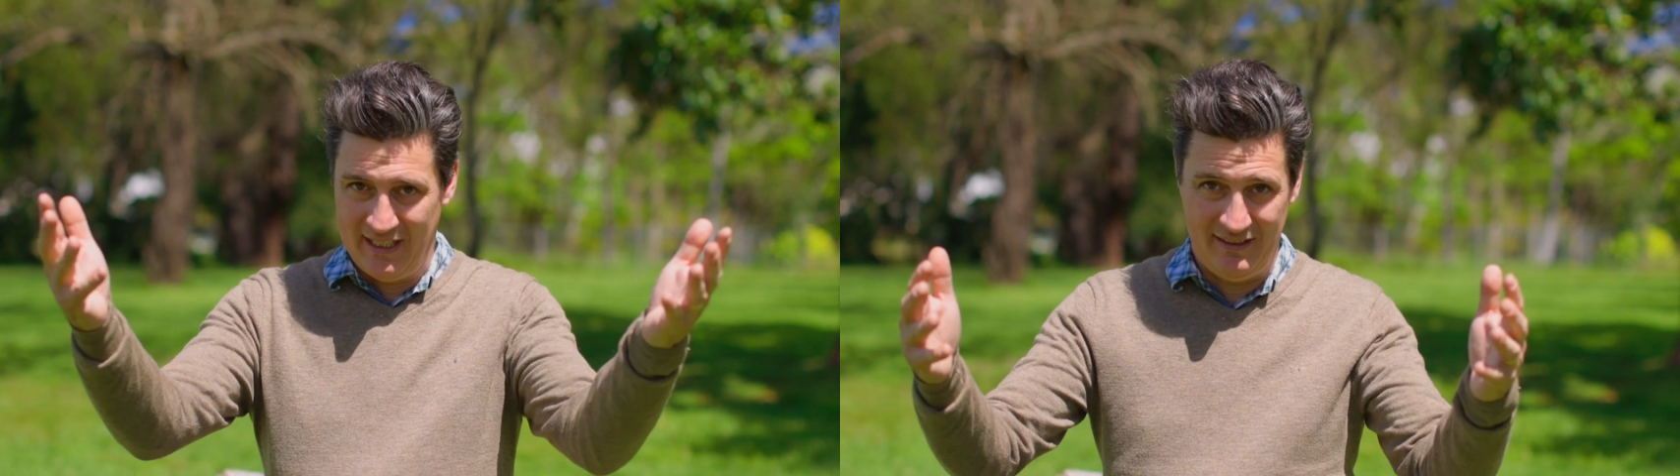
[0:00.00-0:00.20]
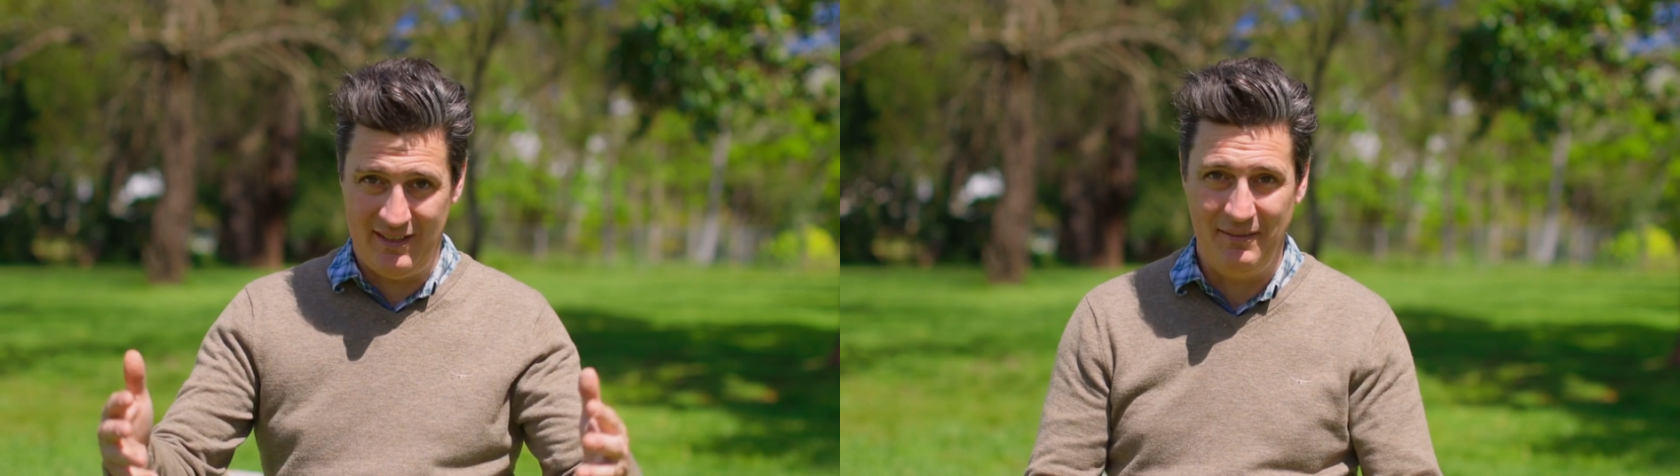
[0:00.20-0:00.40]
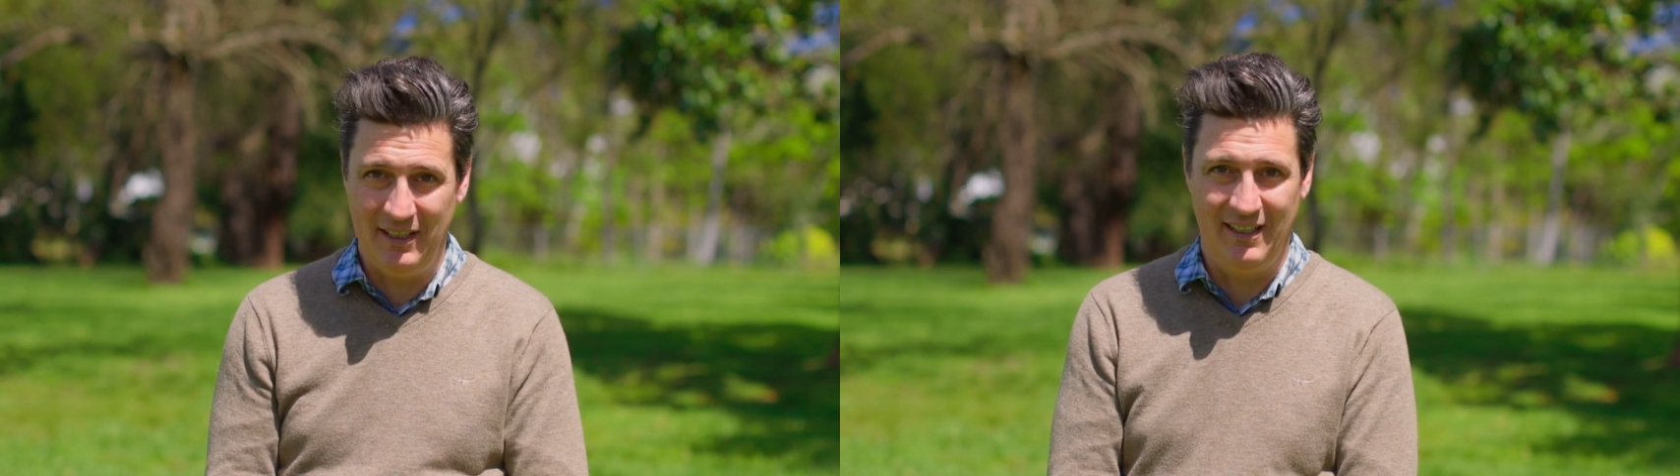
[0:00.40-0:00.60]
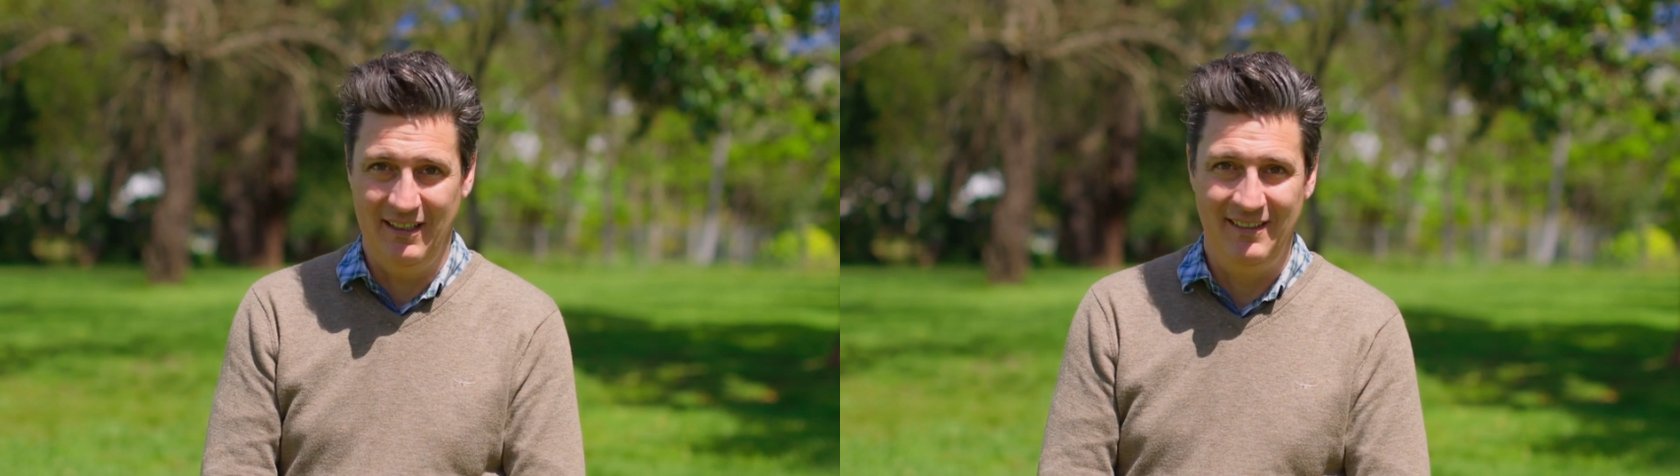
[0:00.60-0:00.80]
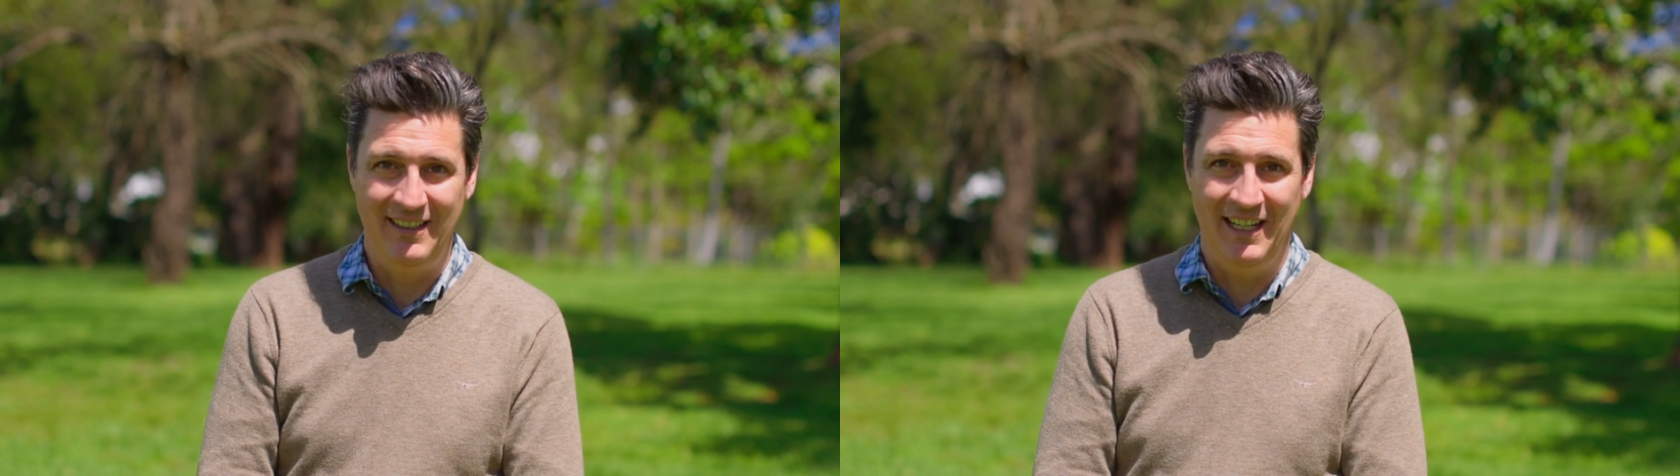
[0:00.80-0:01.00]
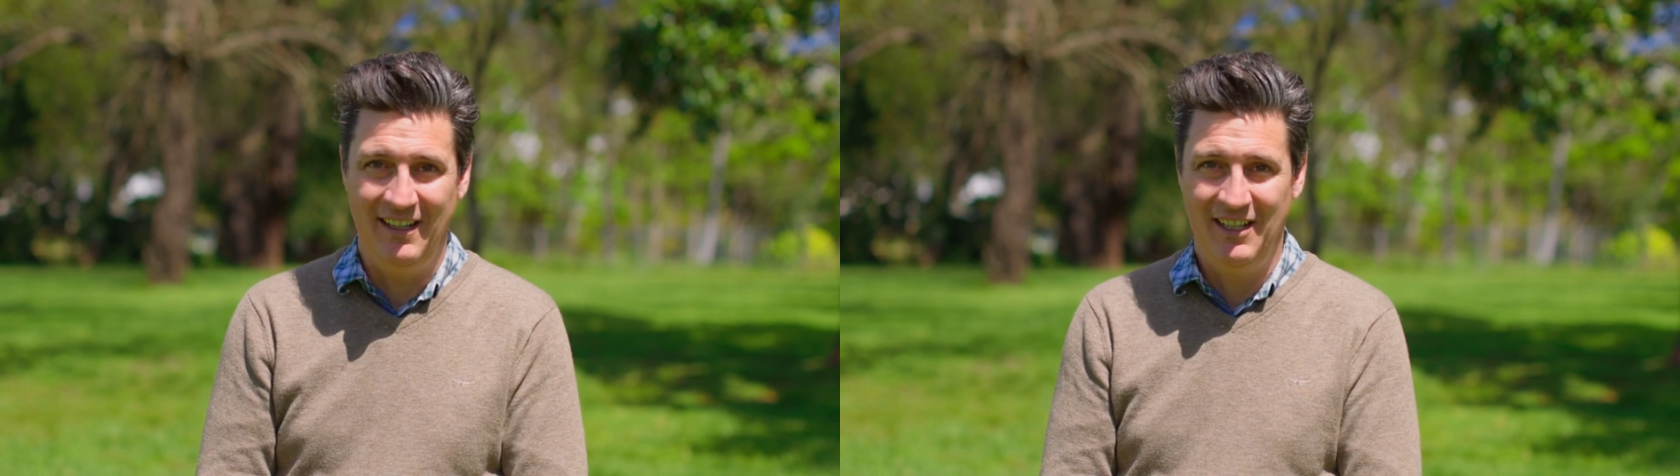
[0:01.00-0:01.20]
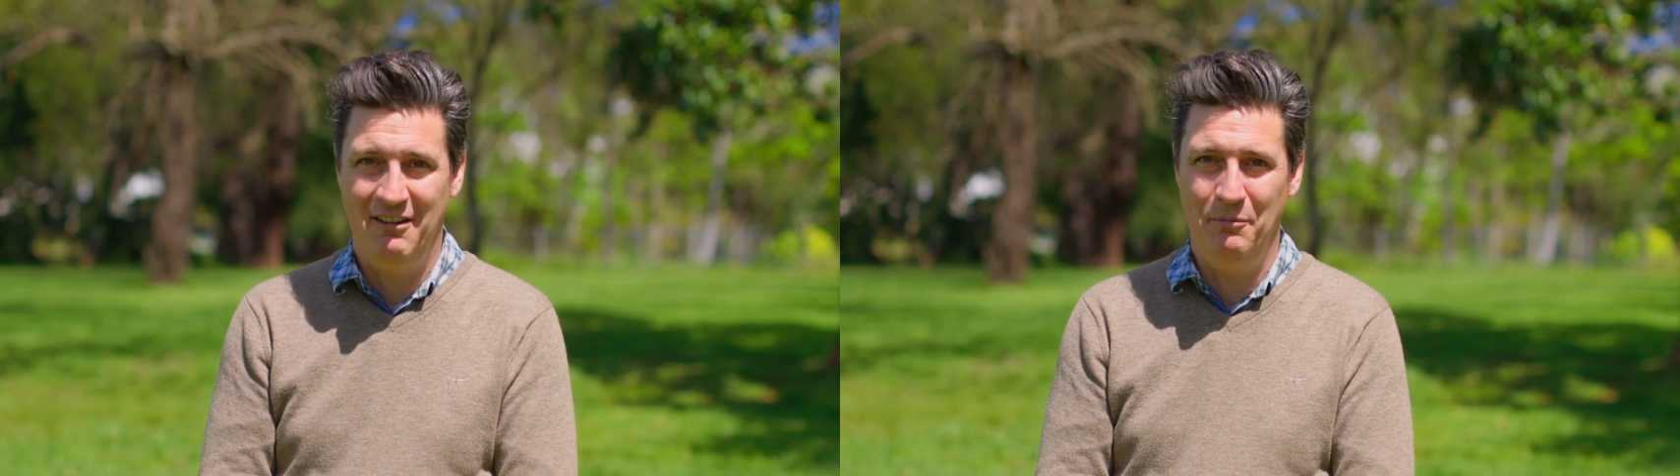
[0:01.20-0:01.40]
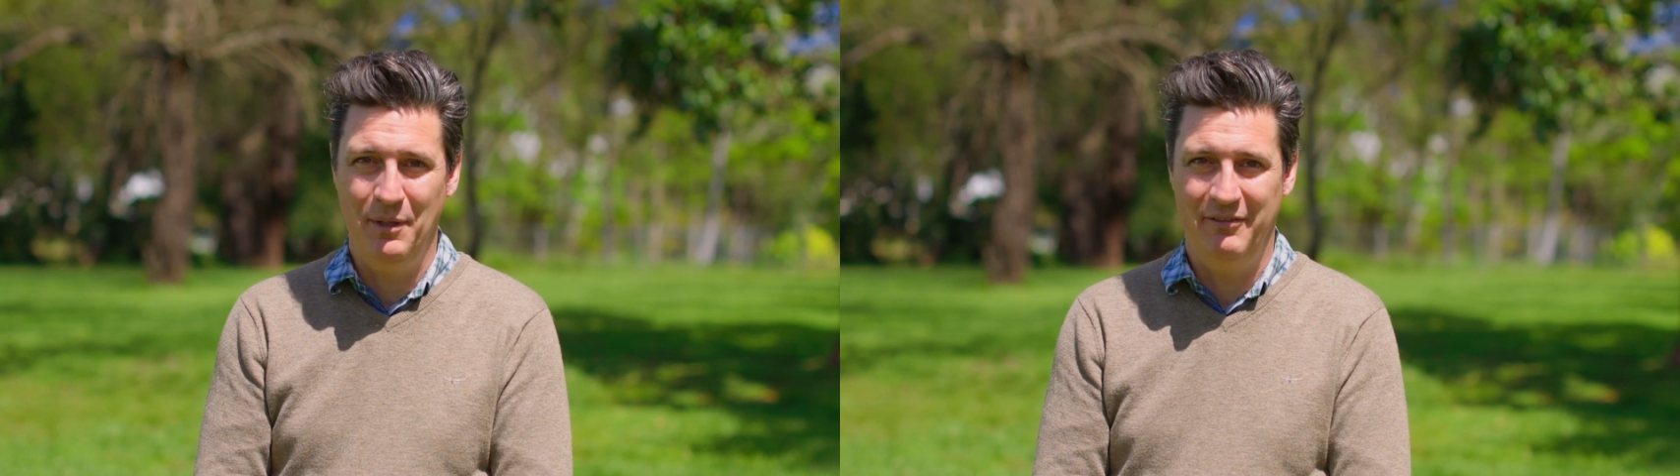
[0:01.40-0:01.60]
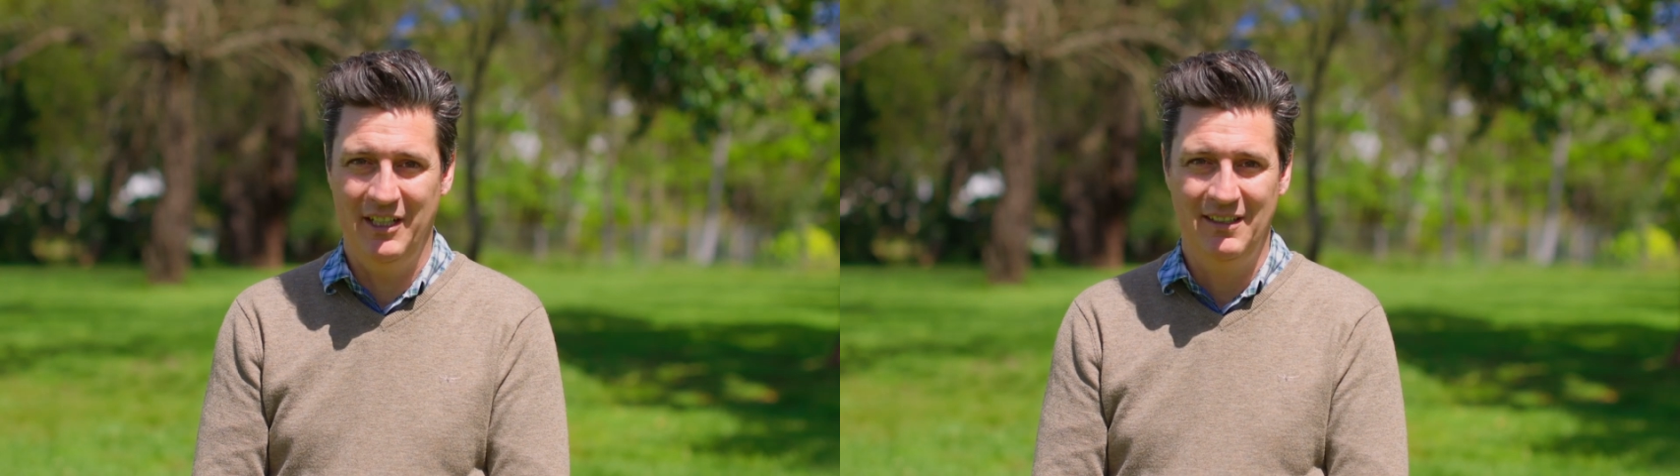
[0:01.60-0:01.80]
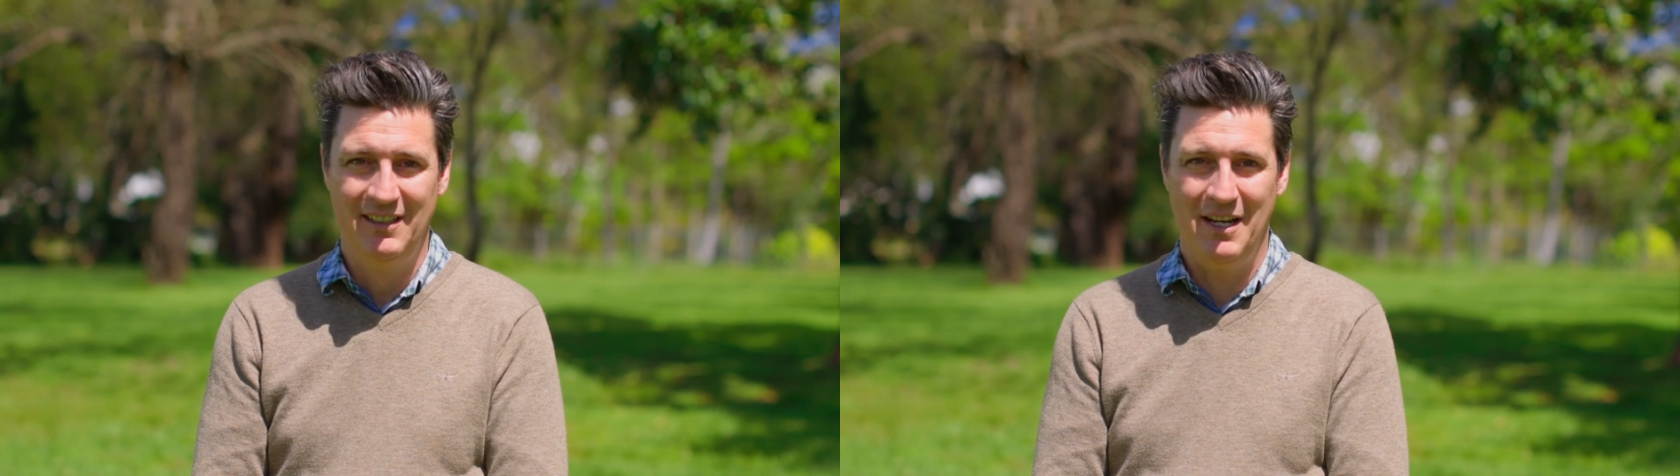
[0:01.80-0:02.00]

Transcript: something that, you know, I'm a bit of a